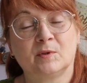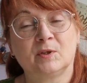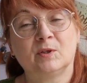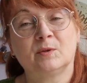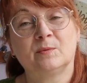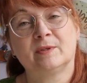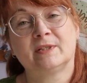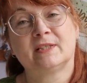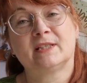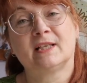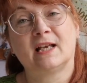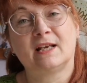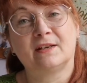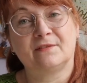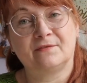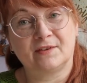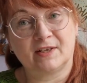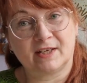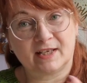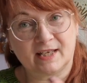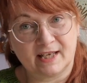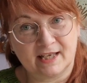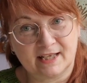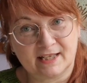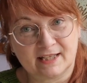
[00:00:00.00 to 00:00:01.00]
We always have
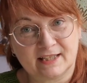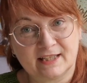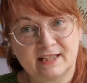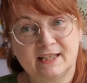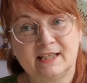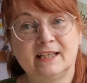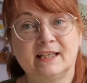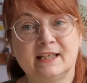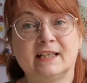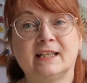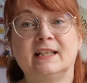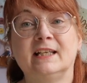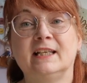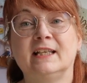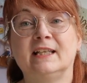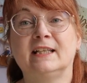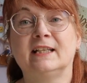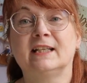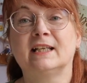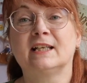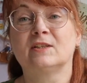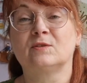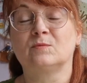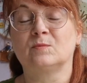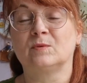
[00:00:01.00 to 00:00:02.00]
a cake that he can
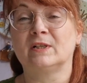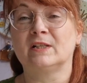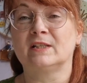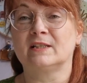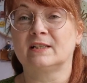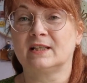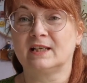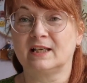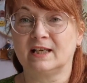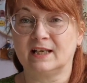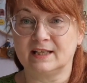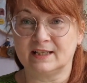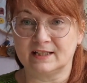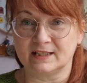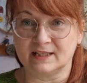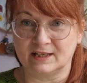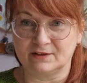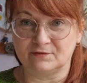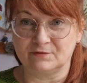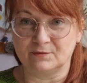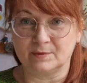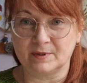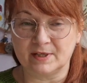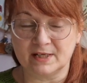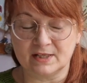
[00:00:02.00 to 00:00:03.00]
eat as well as a cake that
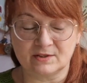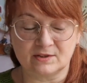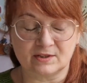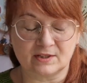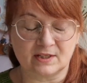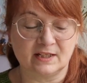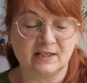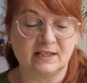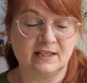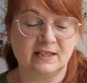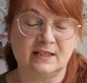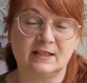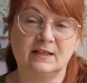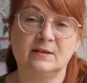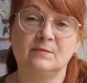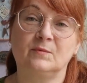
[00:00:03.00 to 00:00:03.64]
everyone else can eat.